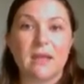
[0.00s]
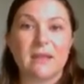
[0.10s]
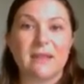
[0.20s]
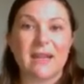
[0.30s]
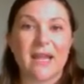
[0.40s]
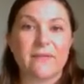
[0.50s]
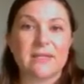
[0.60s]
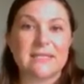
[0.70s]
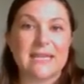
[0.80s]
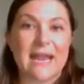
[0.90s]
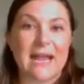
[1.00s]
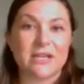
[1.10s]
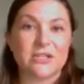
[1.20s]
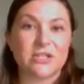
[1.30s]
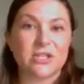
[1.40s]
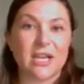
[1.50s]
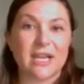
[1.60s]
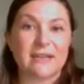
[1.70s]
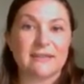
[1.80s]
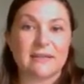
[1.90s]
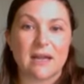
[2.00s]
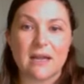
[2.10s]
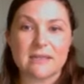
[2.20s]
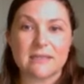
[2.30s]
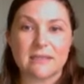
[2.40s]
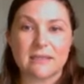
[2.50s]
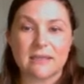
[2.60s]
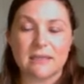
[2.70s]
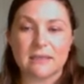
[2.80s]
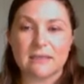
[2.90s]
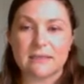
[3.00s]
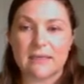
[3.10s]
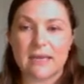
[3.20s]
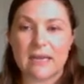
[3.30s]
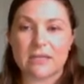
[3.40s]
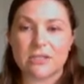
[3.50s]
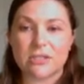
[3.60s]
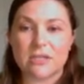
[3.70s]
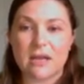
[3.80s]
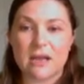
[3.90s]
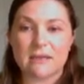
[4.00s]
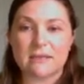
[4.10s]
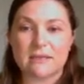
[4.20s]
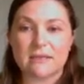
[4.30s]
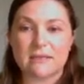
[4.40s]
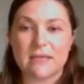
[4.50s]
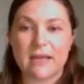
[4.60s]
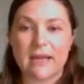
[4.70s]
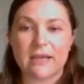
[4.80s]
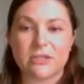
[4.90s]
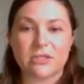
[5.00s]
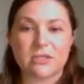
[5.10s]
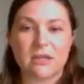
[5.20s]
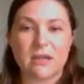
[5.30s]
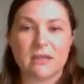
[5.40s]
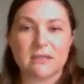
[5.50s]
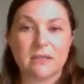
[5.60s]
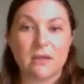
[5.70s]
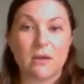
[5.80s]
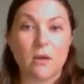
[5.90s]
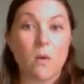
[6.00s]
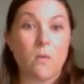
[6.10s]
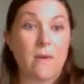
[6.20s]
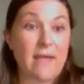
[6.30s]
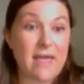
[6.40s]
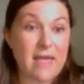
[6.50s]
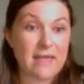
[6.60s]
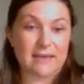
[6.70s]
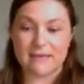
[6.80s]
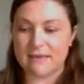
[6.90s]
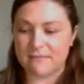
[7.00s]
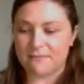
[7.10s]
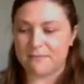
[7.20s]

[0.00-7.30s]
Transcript: Then I have a dash and a dot. Dash, dot, dash, dot. Oh, N.